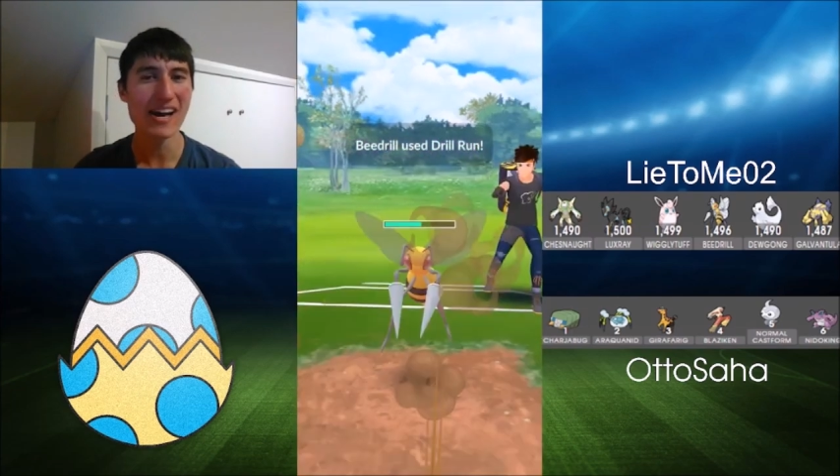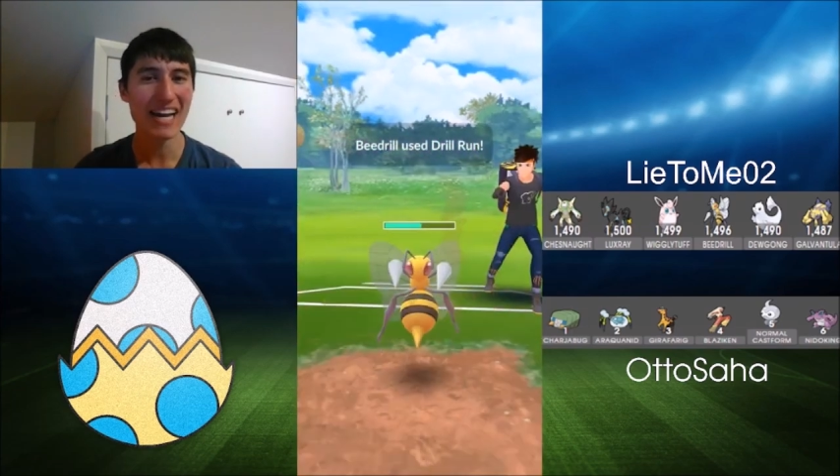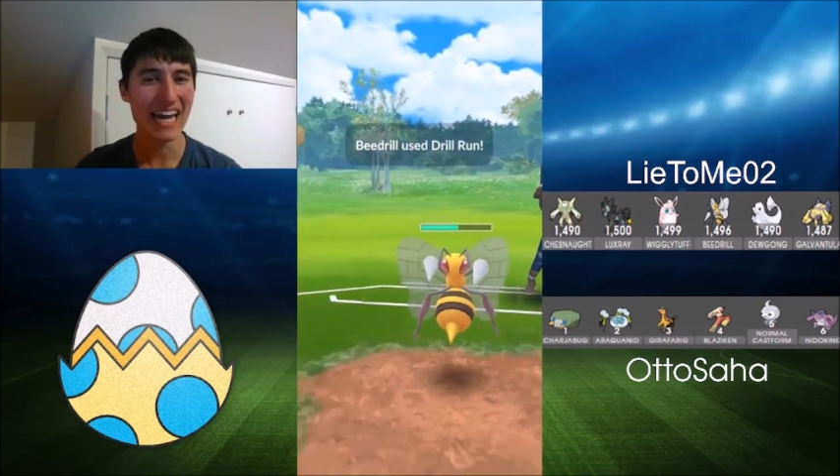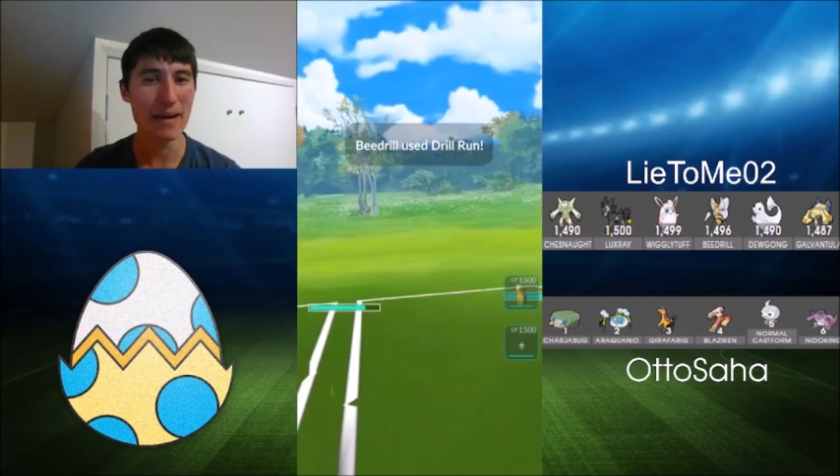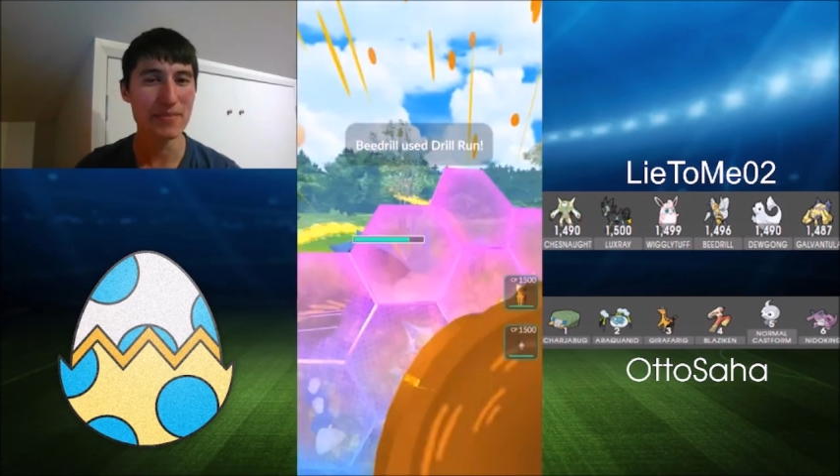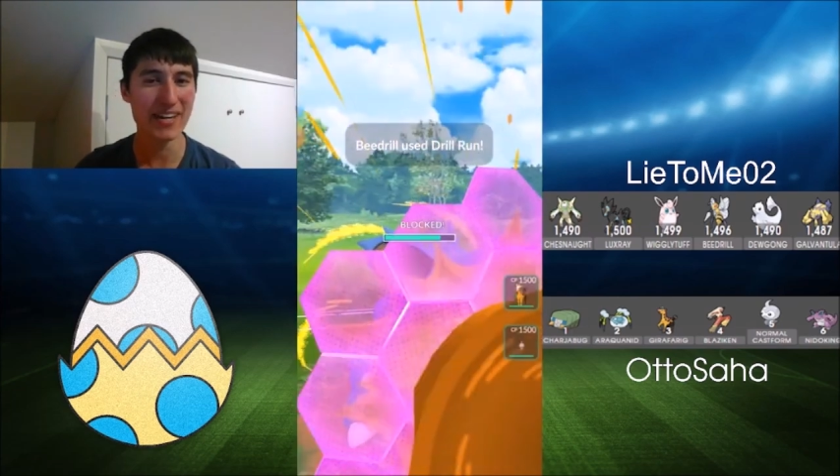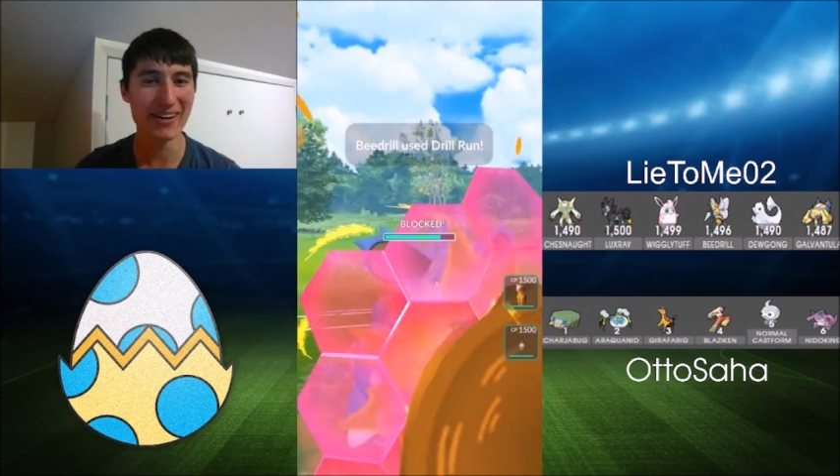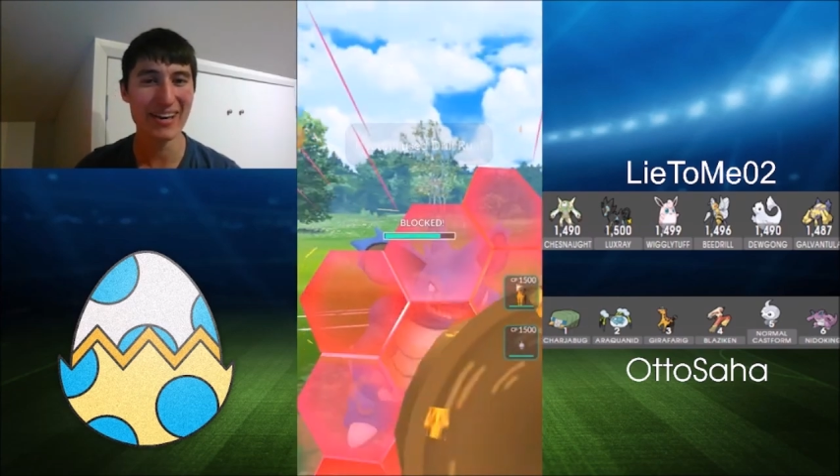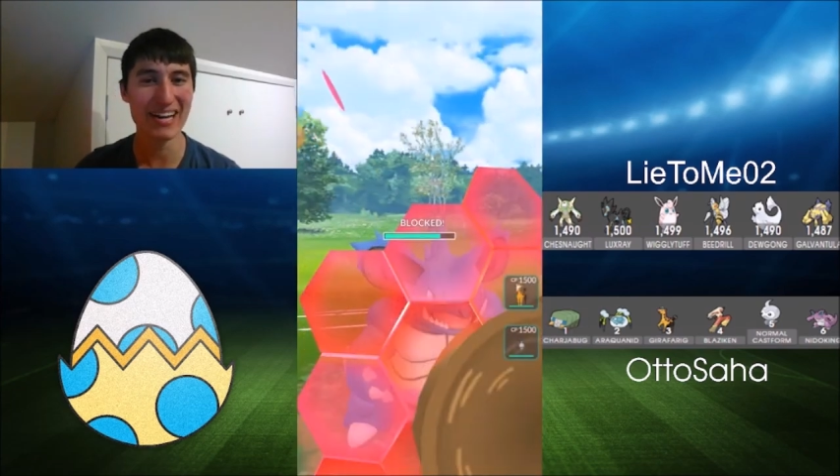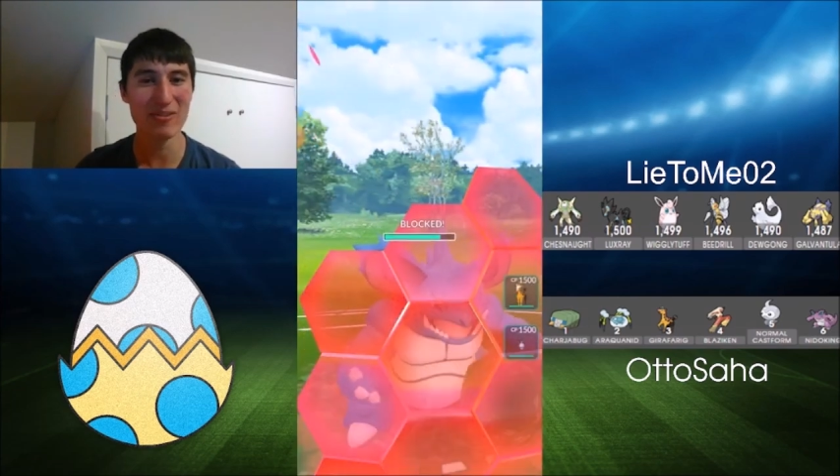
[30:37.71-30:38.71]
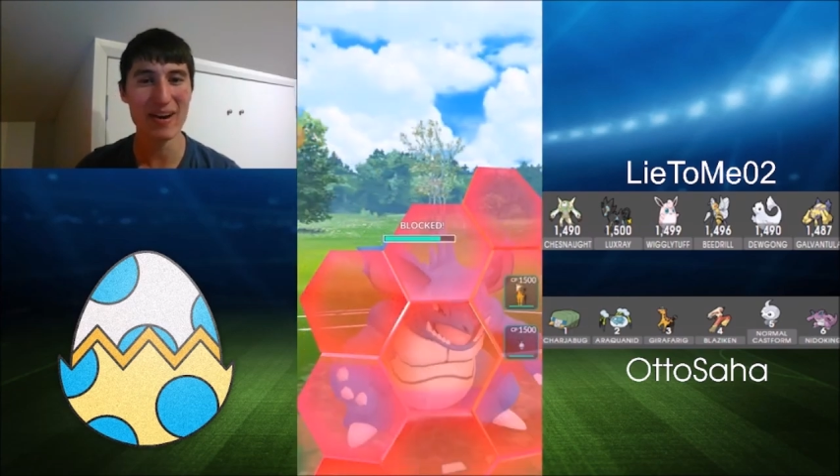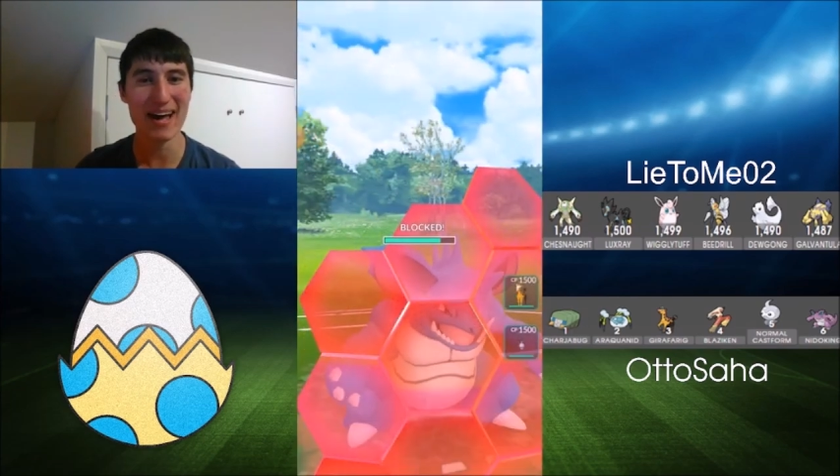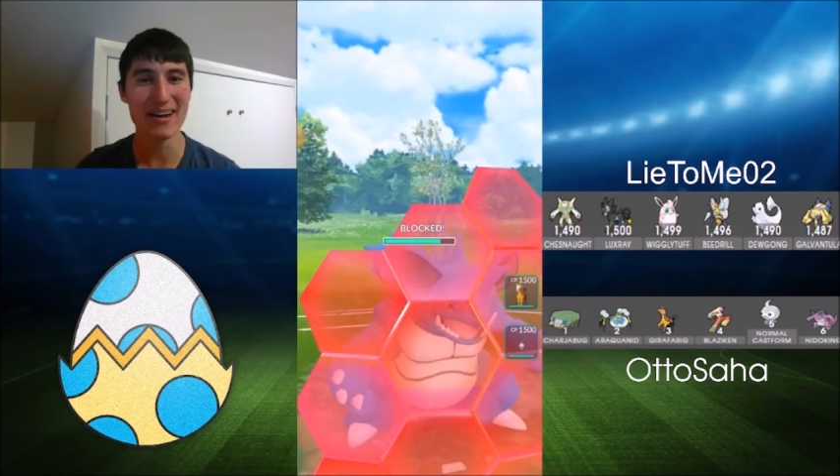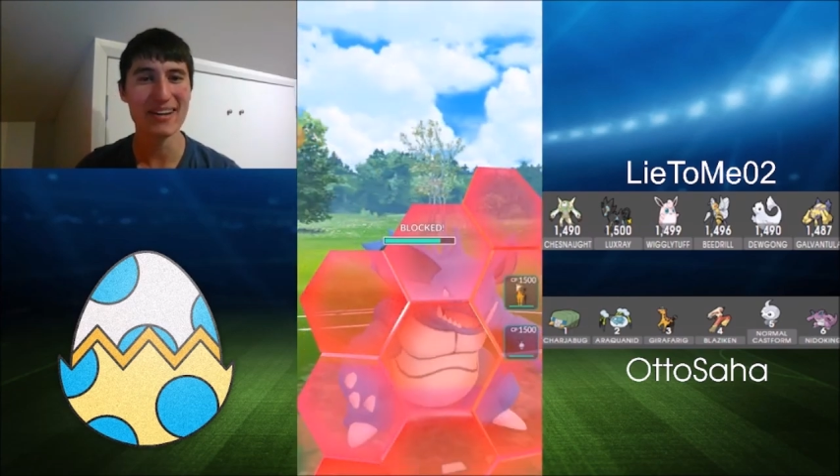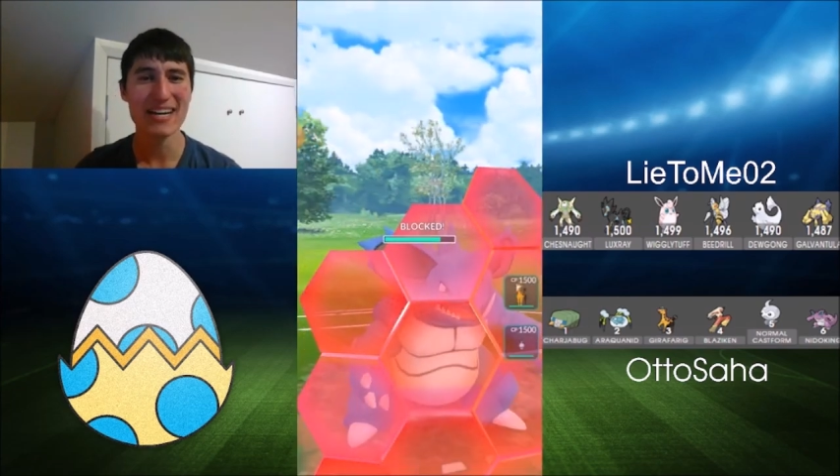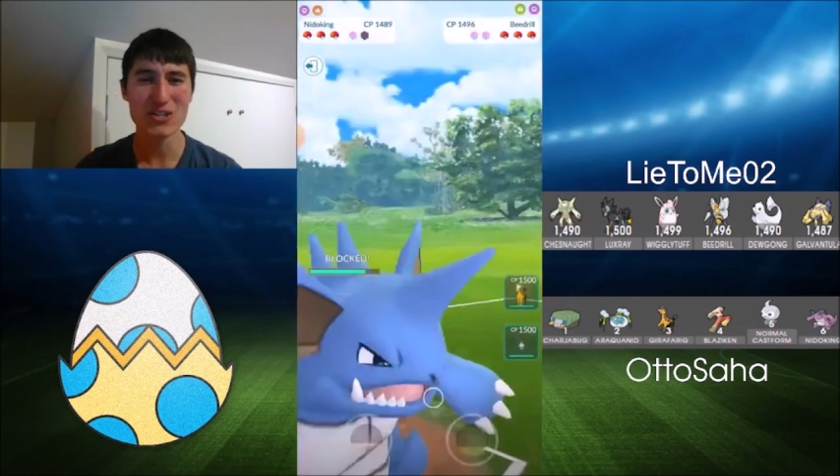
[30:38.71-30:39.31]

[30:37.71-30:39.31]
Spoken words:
keep the Nidoking around,